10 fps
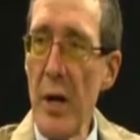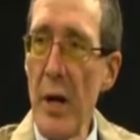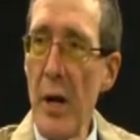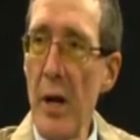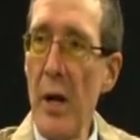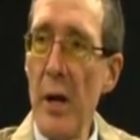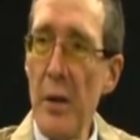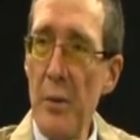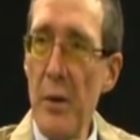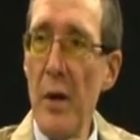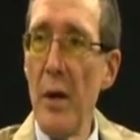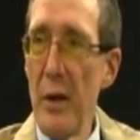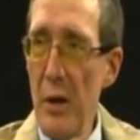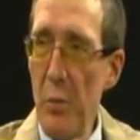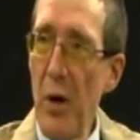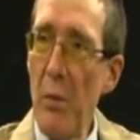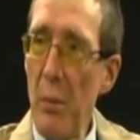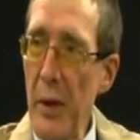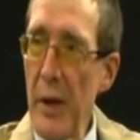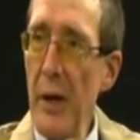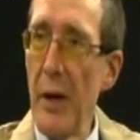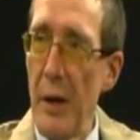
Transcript: and they'll probably